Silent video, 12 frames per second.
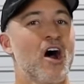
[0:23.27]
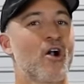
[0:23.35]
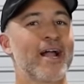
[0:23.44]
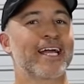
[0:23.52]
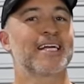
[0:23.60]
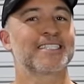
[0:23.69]

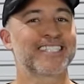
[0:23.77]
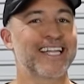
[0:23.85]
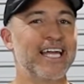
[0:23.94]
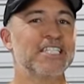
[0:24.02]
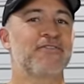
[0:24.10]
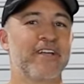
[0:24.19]
All right,
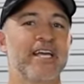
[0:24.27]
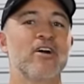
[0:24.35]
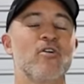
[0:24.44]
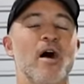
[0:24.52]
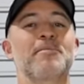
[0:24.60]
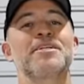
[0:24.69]
today's
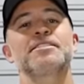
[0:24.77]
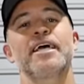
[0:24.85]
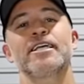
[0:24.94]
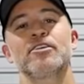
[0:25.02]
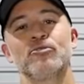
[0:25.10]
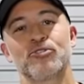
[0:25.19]
video, I'm gonna
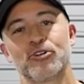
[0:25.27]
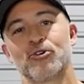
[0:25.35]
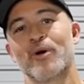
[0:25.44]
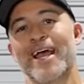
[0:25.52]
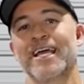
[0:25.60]
take you through